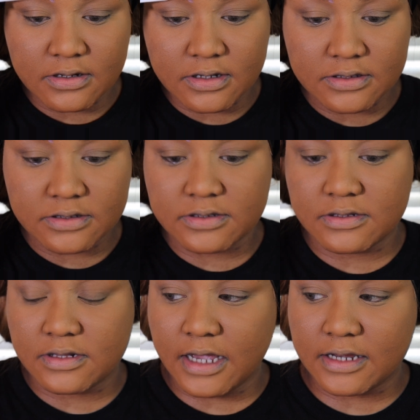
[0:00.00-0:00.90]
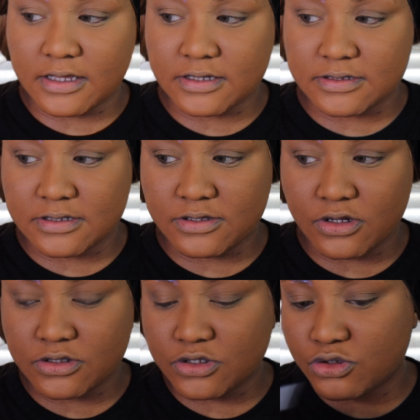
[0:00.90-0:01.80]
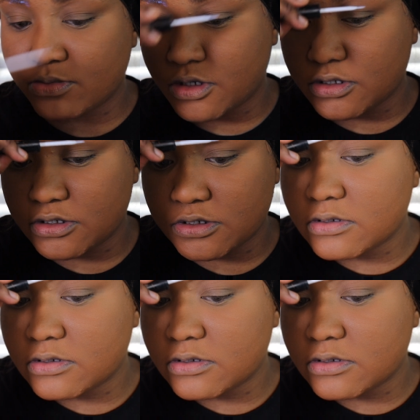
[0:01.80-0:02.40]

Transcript: Just like this, not too much.